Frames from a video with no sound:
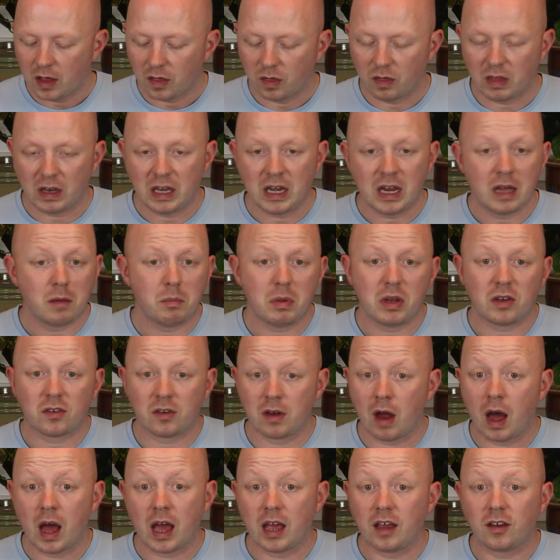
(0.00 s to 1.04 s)
The nib is
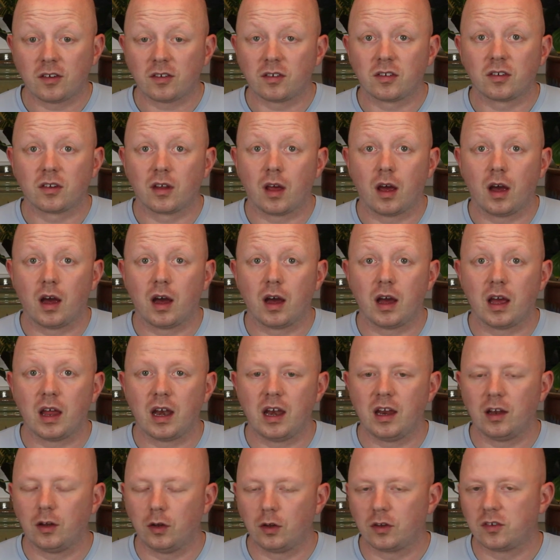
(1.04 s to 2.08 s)
nice, uh,
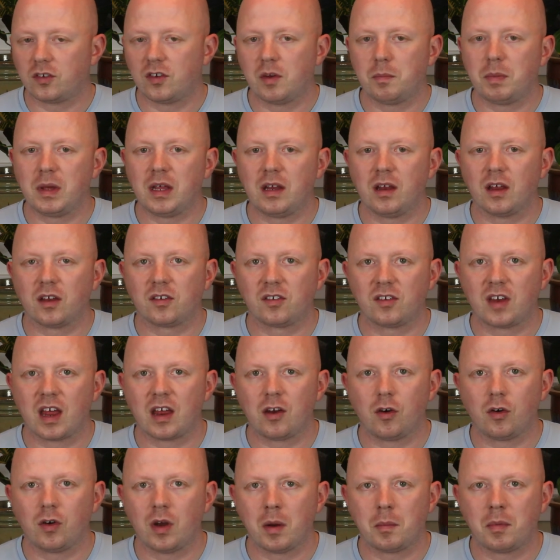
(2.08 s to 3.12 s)
and it looks to be a
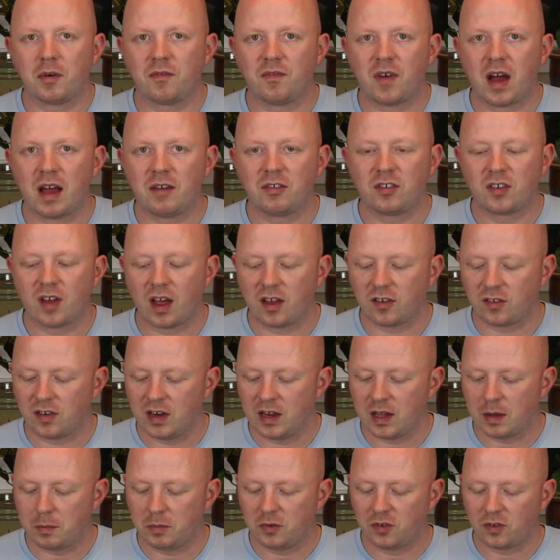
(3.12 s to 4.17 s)
standard number five size
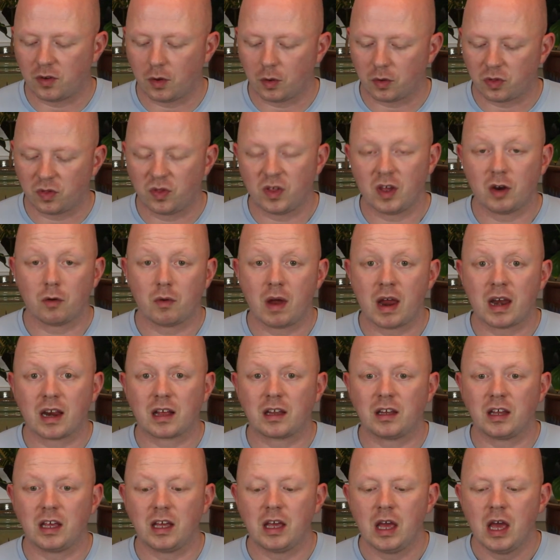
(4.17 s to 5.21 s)
nib. So
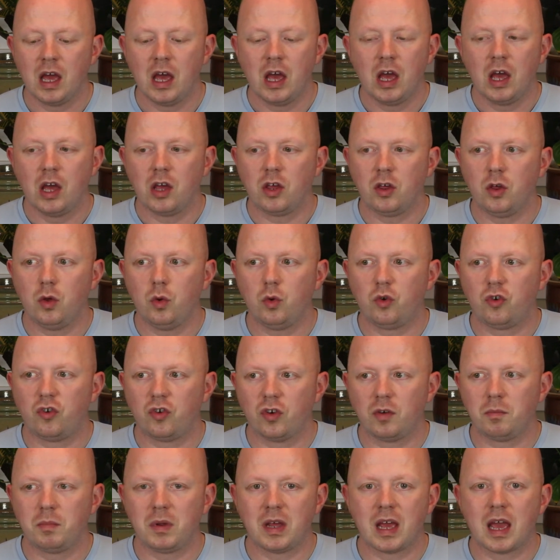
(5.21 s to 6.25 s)
theoretically, you
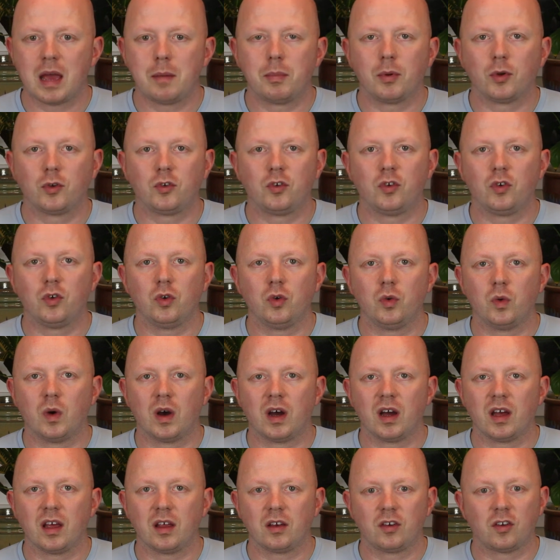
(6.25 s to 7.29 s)
should be able to
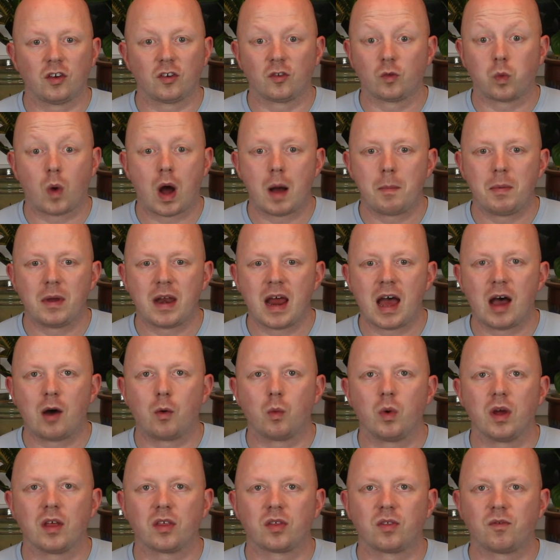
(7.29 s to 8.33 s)
uh, to swap it
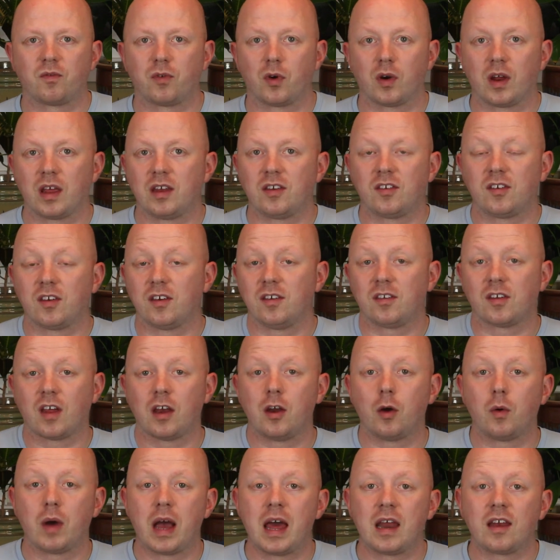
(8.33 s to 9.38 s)
out with. For instance, I
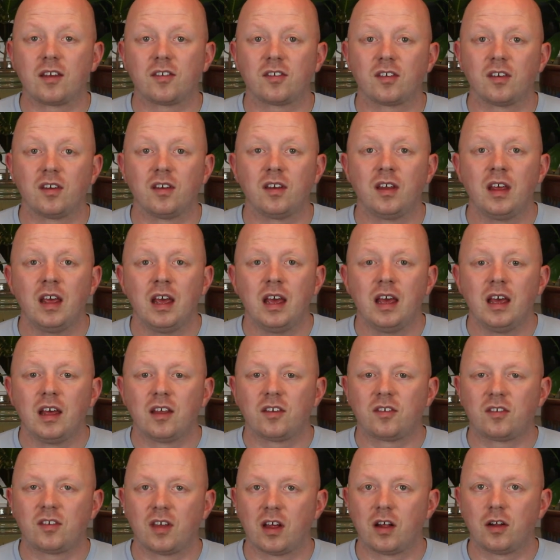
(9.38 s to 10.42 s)
know Edison
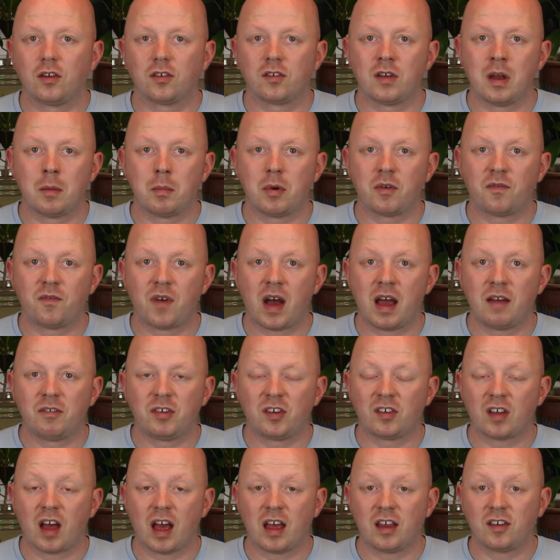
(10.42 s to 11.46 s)
sells number five
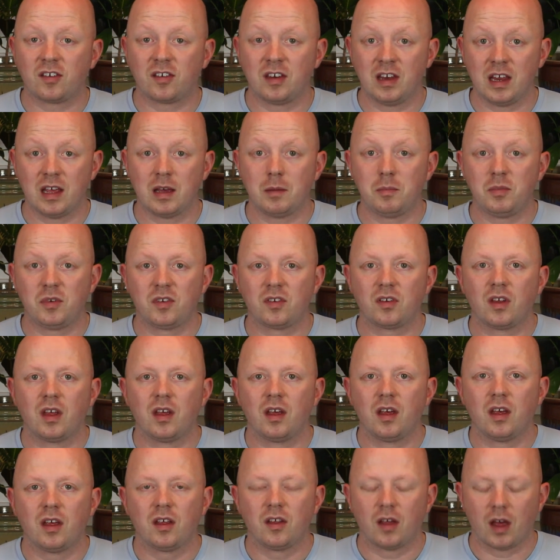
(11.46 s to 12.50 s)
size nibs
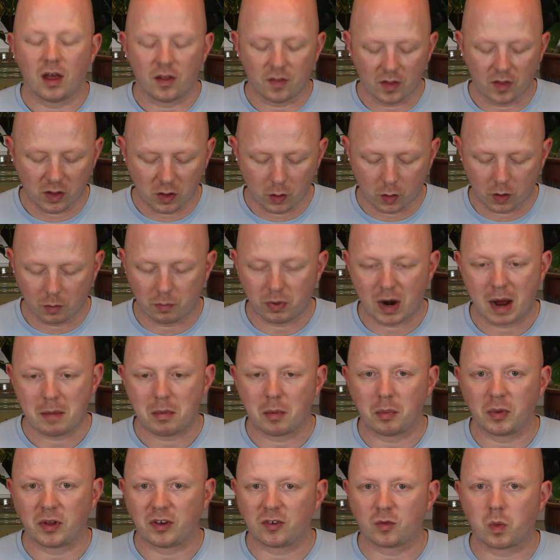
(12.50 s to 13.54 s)
uh, you could
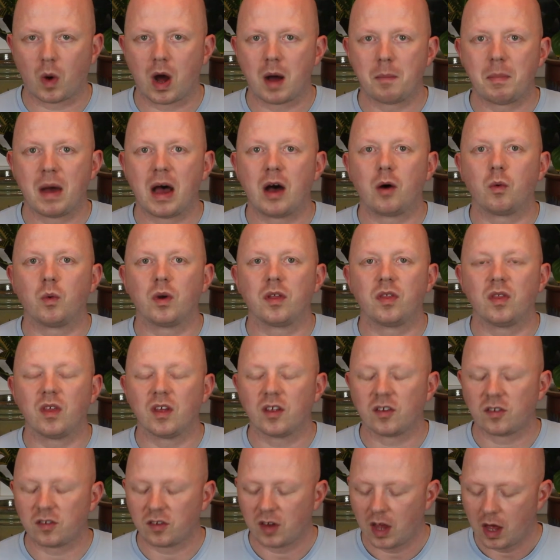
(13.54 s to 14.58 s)
probably swap out with
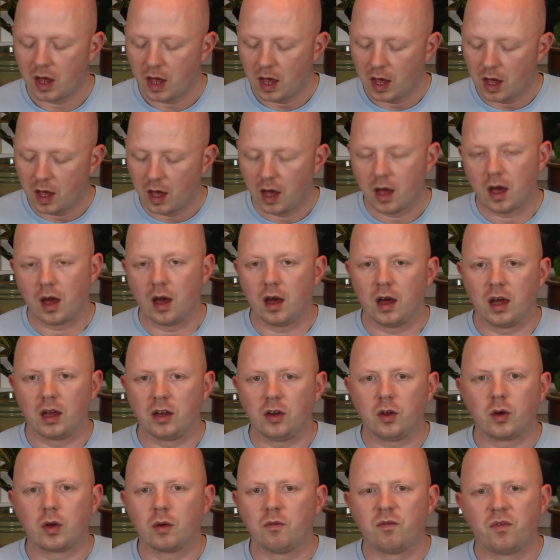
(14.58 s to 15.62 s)
this, uh,
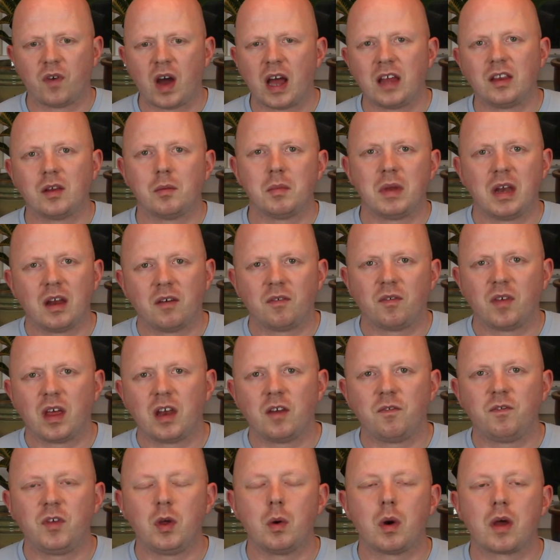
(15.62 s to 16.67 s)
and you can find them in a, in
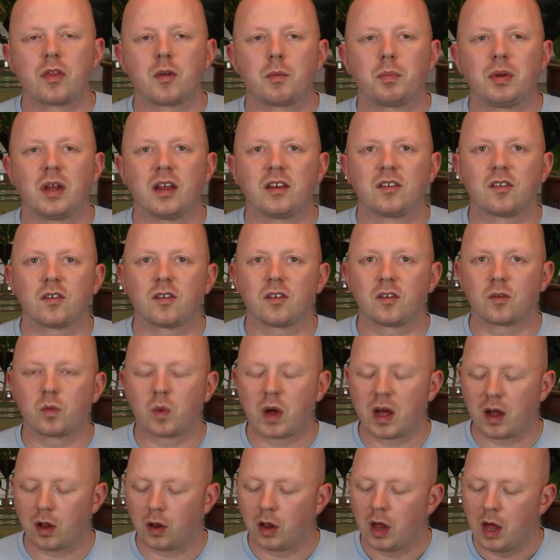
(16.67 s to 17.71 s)
a few other places as
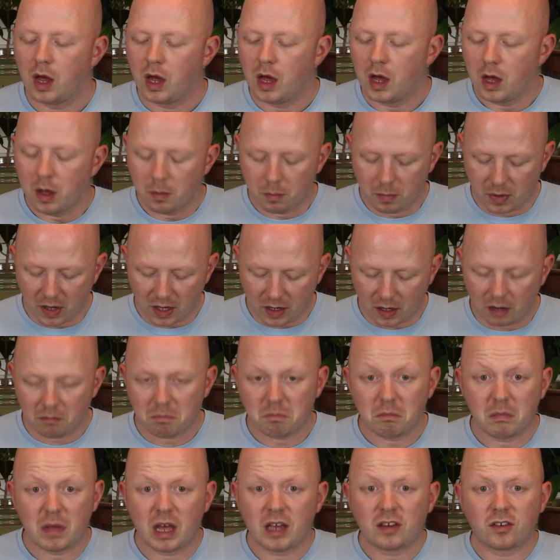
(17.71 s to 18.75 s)
well.
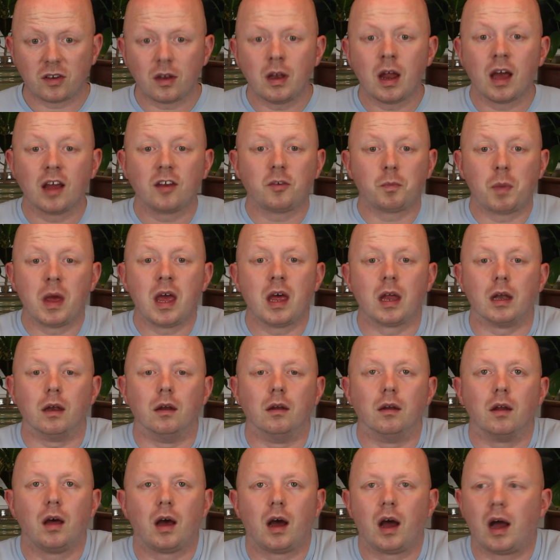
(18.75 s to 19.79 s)
But it's a nice pen.
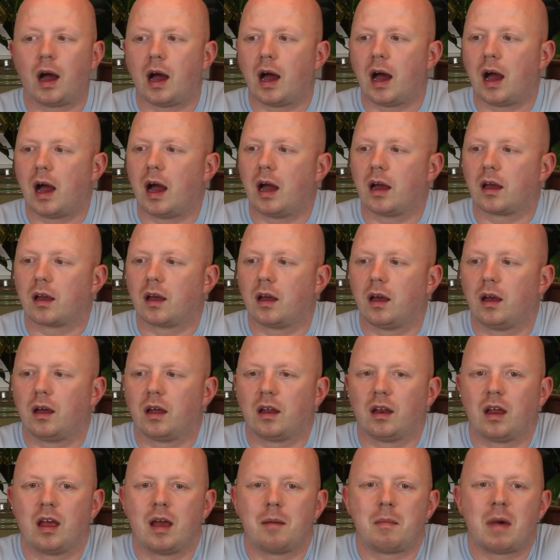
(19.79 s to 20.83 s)
Uh,
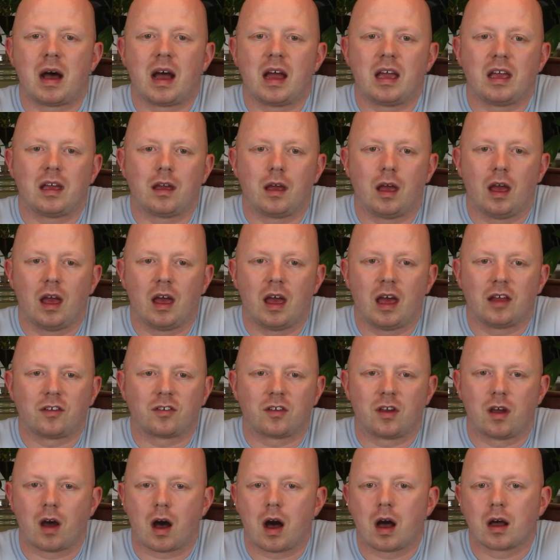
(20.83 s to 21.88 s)
am I as
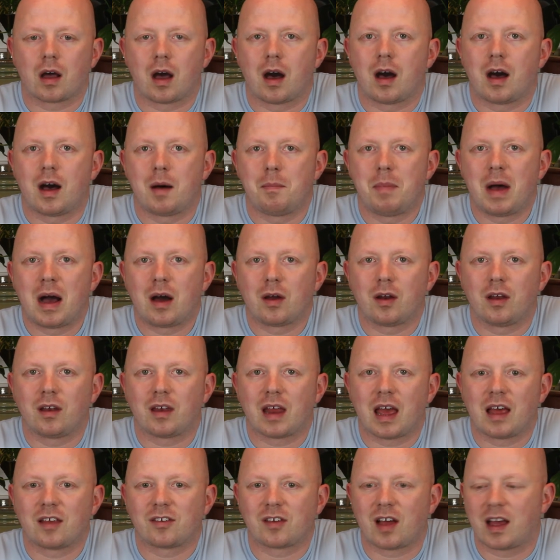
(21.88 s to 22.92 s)
gaga about it
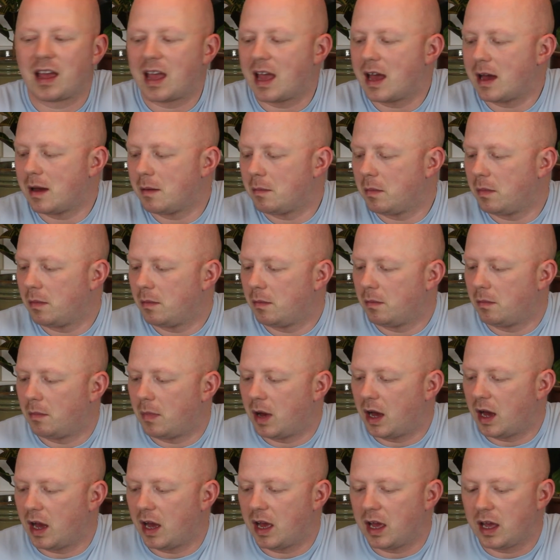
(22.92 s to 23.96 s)
as I am
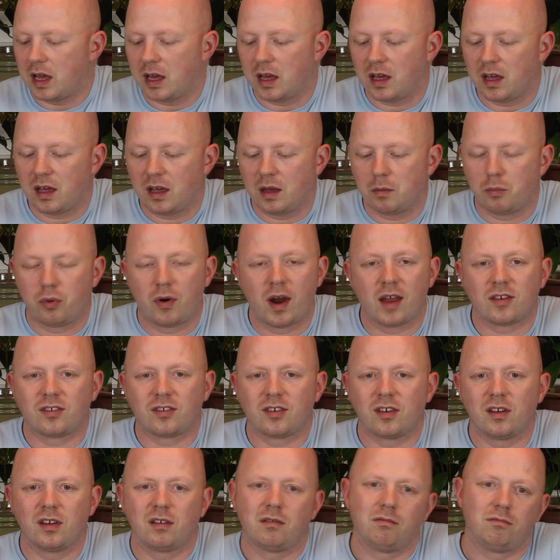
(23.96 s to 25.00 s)
my
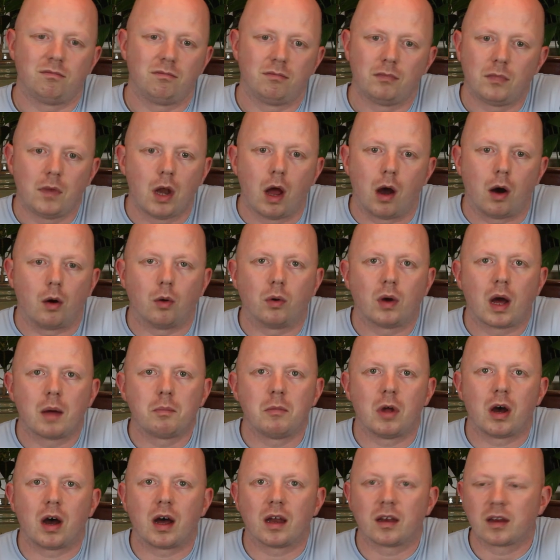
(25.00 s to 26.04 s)
Impressa? No, I'm
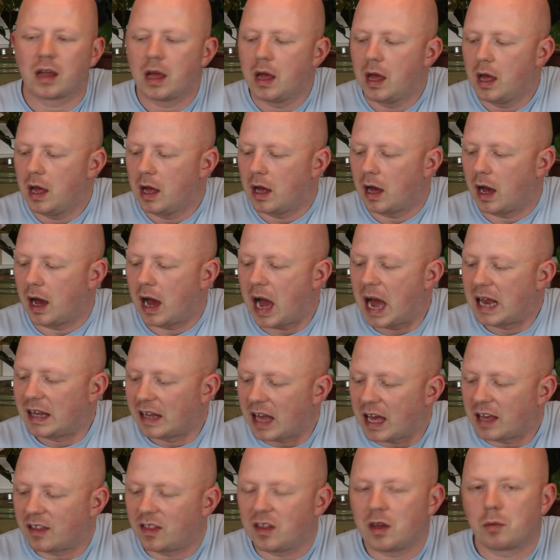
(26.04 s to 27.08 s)
not. I
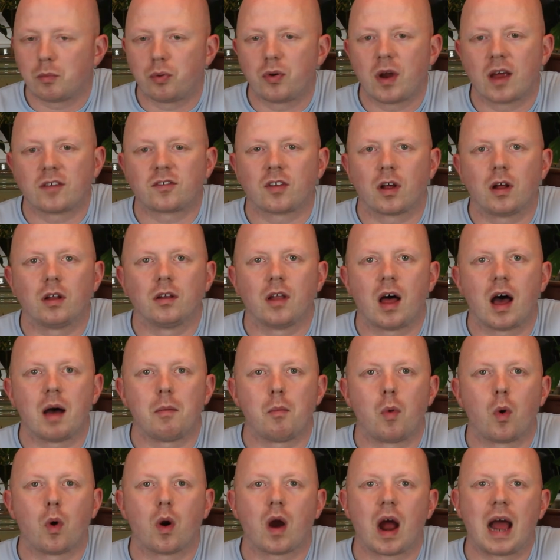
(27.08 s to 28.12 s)
like the Impressa a lot
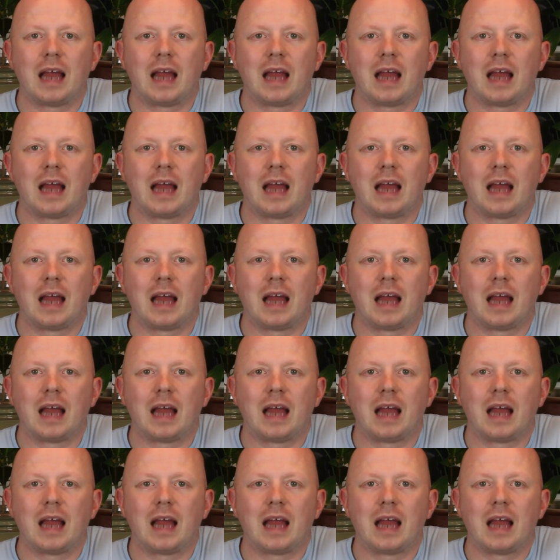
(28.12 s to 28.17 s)
more.